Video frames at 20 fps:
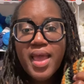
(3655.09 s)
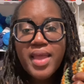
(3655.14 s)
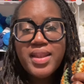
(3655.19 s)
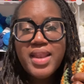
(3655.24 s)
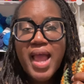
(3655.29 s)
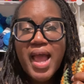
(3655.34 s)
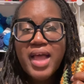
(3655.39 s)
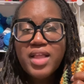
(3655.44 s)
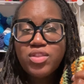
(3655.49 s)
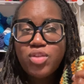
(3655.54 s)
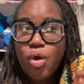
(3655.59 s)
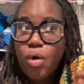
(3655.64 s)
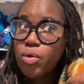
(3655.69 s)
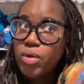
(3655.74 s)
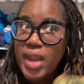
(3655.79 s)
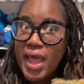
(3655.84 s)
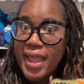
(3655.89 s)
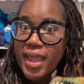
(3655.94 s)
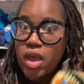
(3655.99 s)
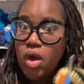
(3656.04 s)
Now, I don't
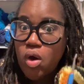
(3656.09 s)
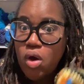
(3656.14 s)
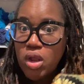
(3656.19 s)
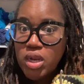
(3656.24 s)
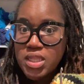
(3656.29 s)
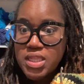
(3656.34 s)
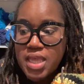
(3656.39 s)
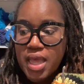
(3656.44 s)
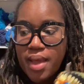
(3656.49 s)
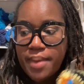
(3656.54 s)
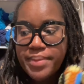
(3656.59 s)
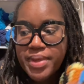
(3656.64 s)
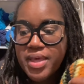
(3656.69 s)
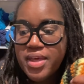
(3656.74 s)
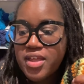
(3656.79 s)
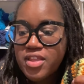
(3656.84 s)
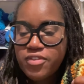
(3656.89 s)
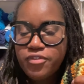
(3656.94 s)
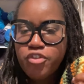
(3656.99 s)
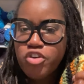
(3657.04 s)
like it all the time
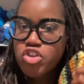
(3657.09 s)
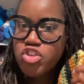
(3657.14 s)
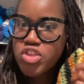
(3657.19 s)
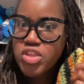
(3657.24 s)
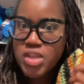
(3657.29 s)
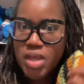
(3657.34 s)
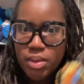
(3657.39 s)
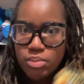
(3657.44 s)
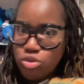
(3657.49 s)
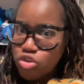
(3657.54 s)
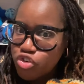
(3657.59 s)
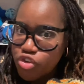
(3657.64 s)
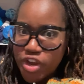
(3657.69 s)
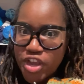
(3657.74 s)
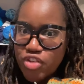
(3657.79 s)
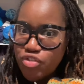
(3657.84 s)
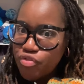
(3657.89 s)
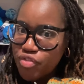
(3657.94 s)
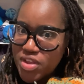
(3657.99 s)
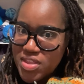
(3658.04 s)
because for some
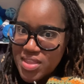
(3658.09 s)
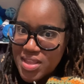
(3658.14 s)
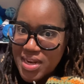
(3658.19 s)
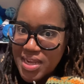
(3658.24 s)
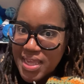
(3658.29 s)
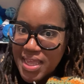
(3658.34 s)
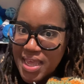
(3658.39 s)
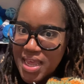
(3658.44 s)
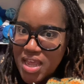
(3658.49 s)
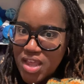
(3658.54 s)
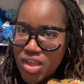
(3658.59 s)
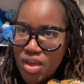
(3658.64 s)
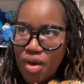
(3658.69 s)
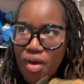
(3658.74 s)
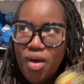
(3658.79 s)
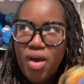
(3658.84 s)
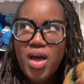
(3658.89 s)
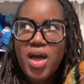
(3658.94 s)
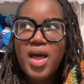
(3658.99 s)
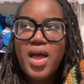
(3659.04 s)
strange reason, again,
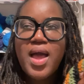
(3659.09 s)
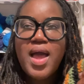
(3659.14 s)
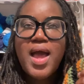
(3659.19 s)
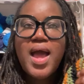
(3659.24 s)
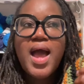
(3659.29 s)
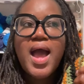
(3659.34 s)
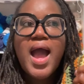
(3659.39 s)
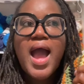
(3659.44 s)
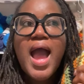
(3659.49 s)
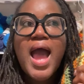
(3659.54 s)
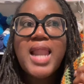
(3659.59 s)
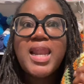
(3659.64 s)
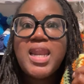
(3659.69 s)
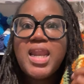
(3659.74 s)
y'all, I